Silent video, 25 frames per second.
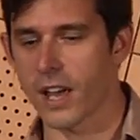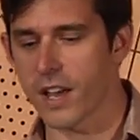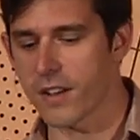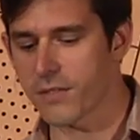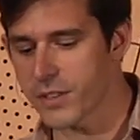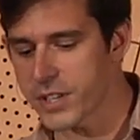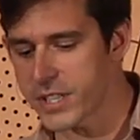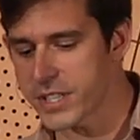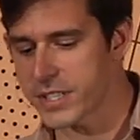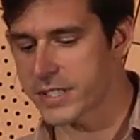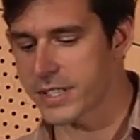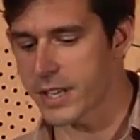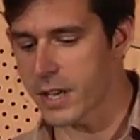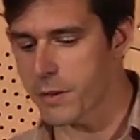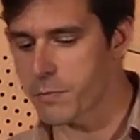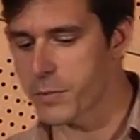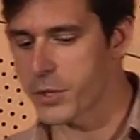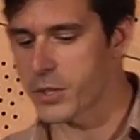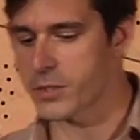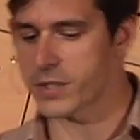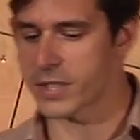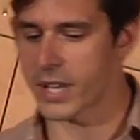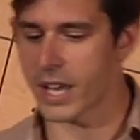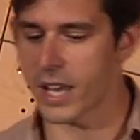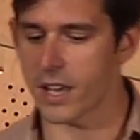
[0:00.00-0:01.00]
Every step
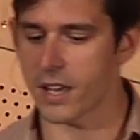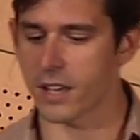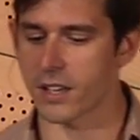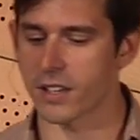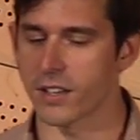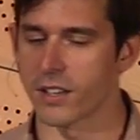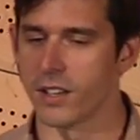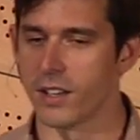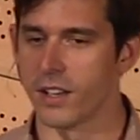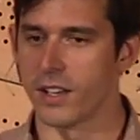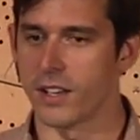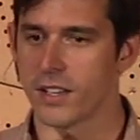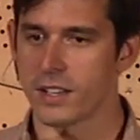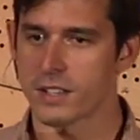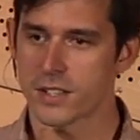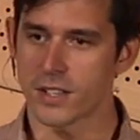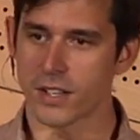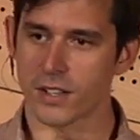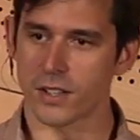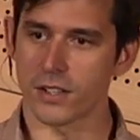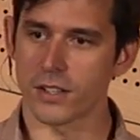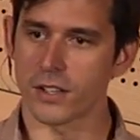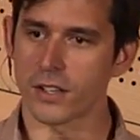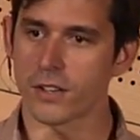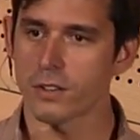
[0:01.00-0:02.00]
you take is
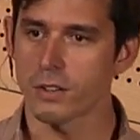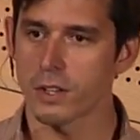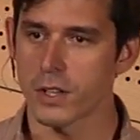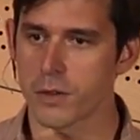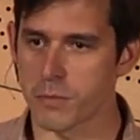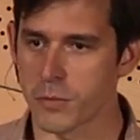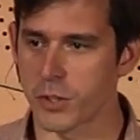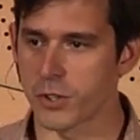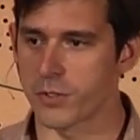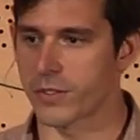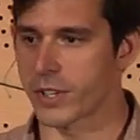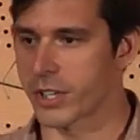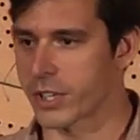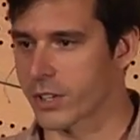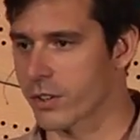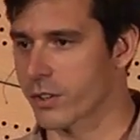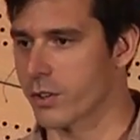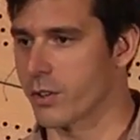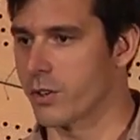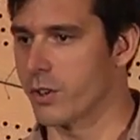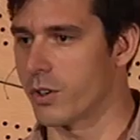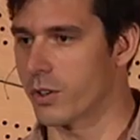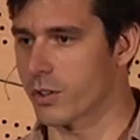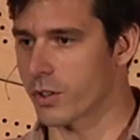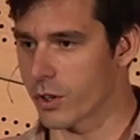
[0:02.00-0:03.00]
clearly moving your
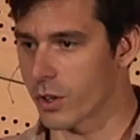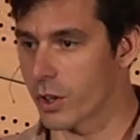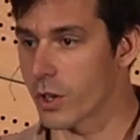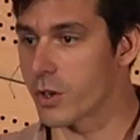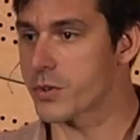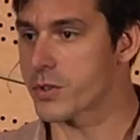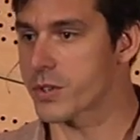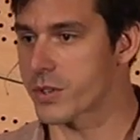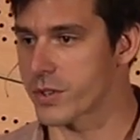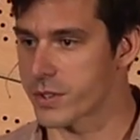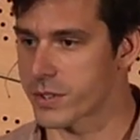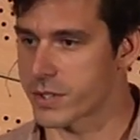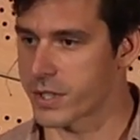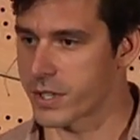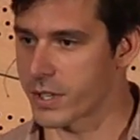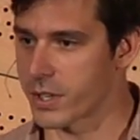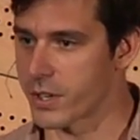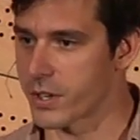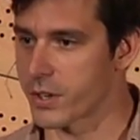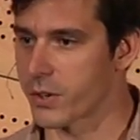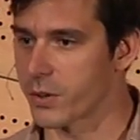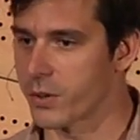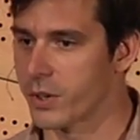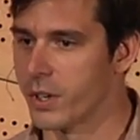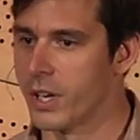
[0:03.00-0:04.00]
goal closer to
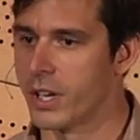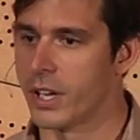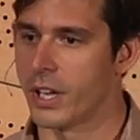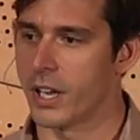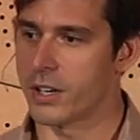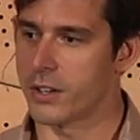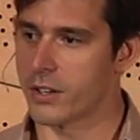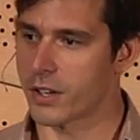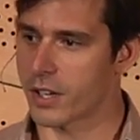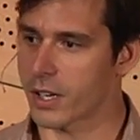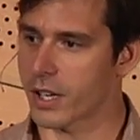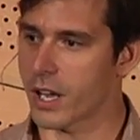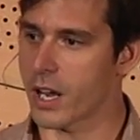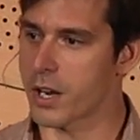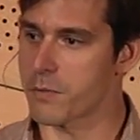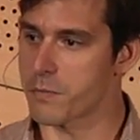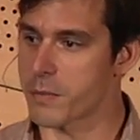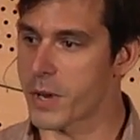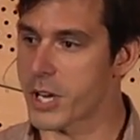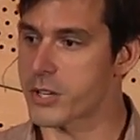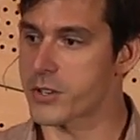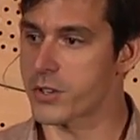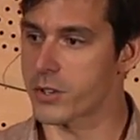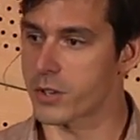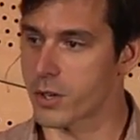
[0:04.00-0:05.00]
you, and you can kind of
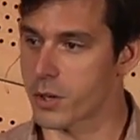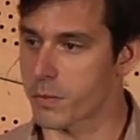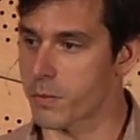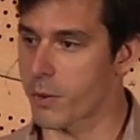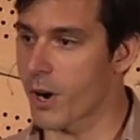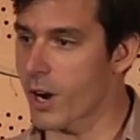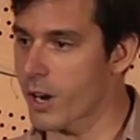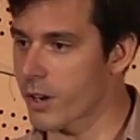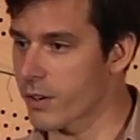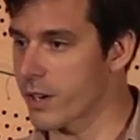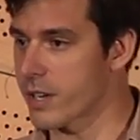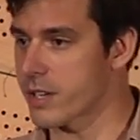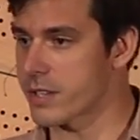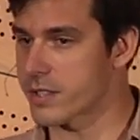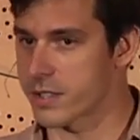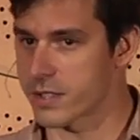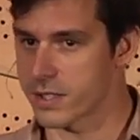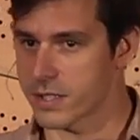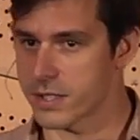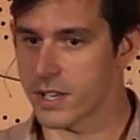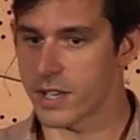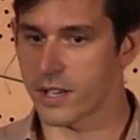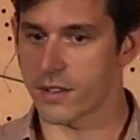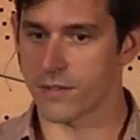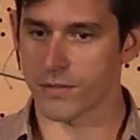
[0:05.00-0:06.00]
measure your progress
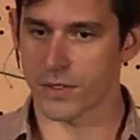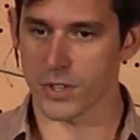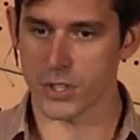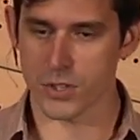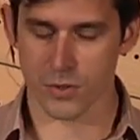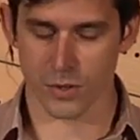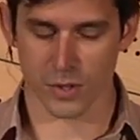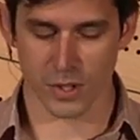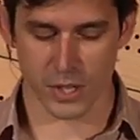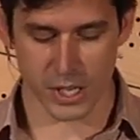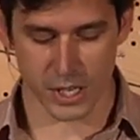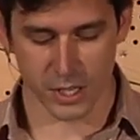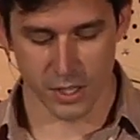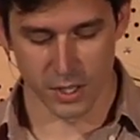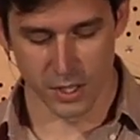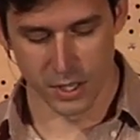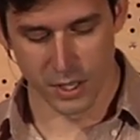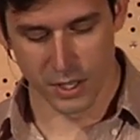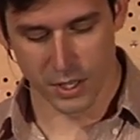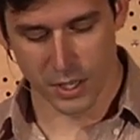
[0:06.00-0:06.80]
and see it visually.